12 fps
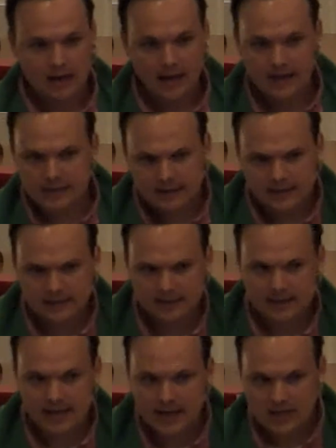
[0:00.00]
And at the end of
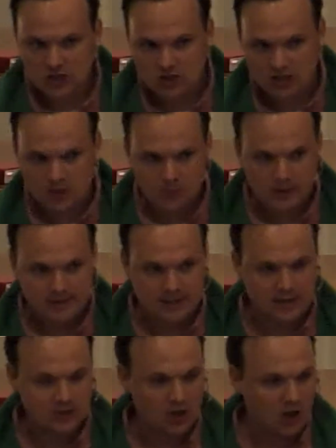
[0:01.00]
the day, she was
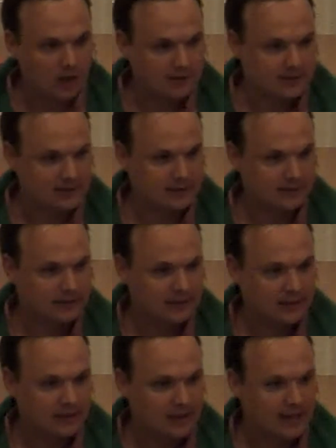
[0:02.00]
the adult
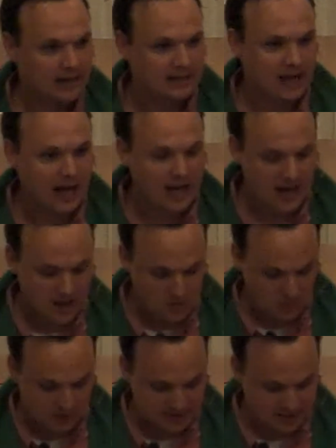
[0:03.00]
and I
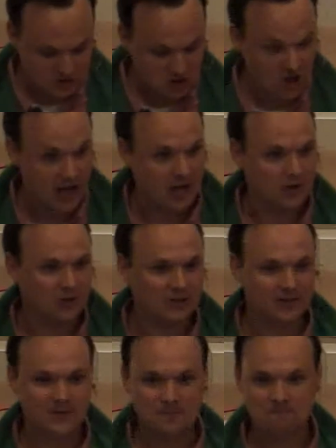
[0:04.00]
was the child.
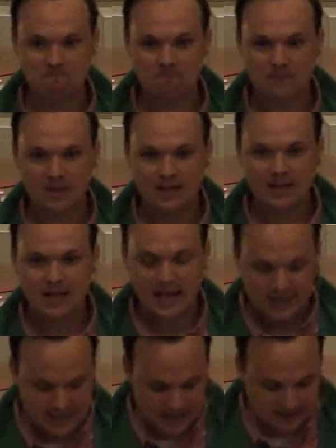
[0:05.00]

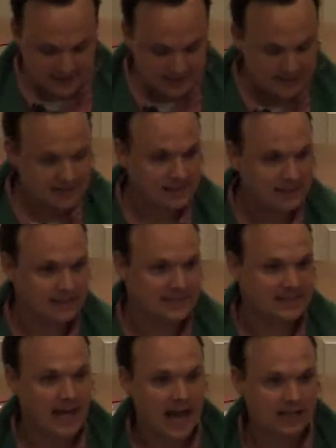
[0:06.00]
And yet, this is the
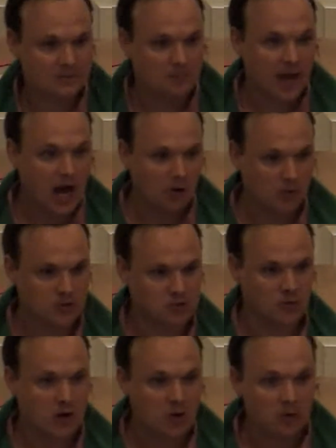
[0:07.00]
exact power
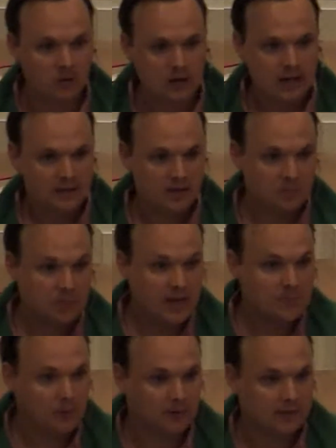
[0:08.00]
struggle the
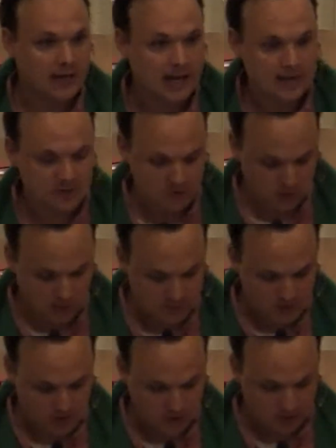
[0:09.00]
people today's
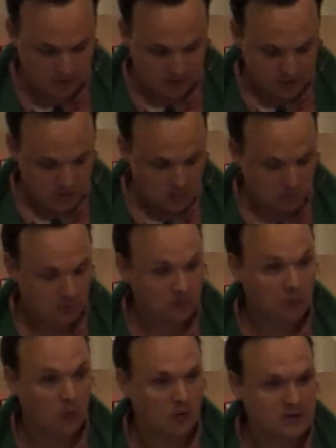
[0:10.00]
scripture were
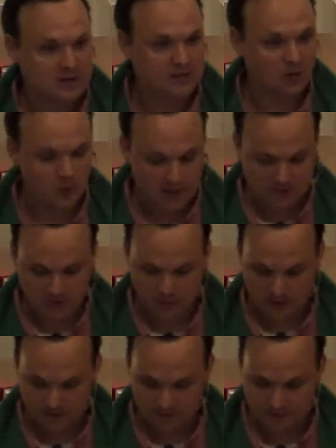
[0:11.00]
forced to wrestle
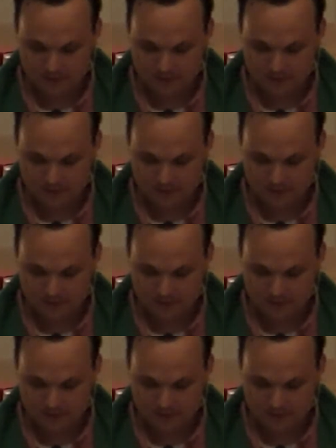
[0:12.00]
with.